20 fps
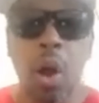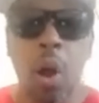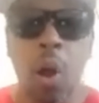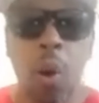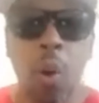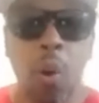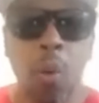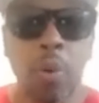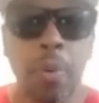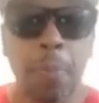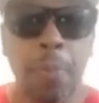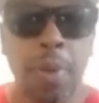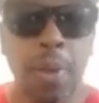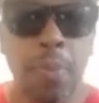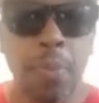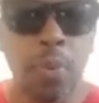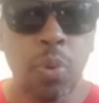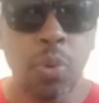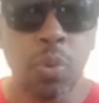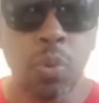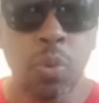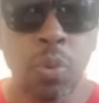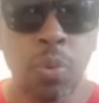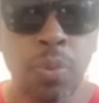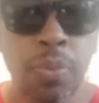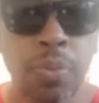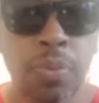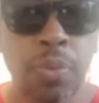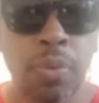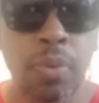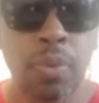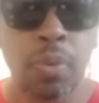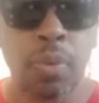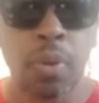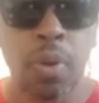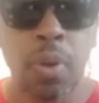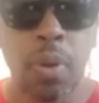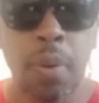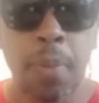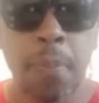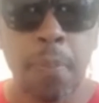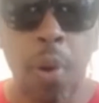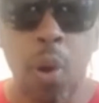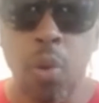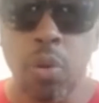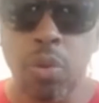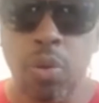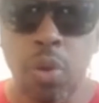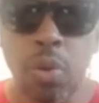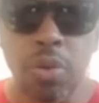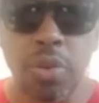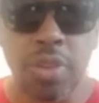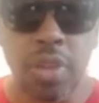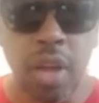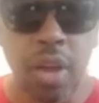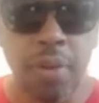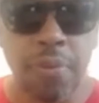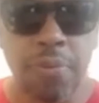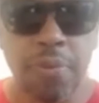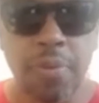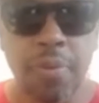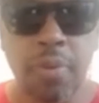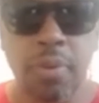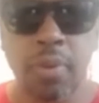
all the people who post your stuff,